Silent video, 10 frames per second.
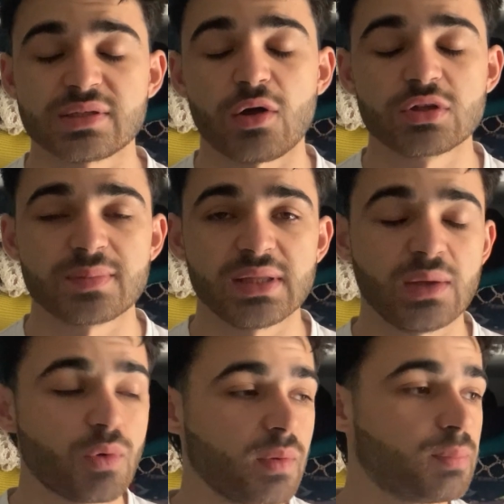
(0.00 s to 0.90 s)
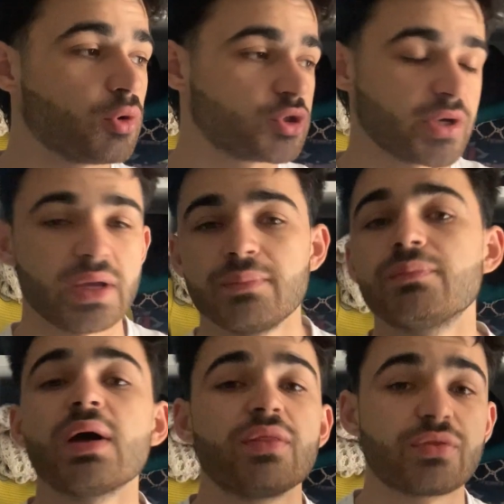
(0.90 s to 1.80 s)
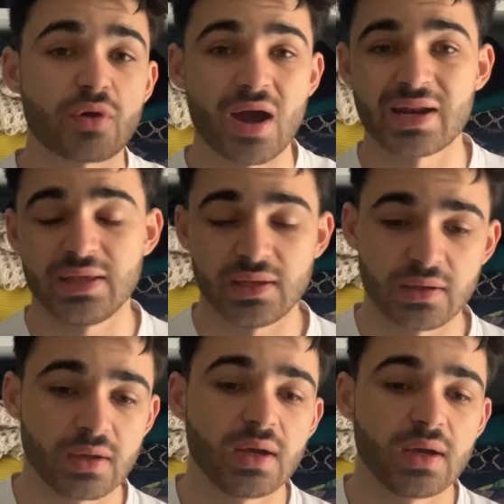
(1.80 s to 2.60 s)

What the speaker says: ultimately what we portray and throw out here.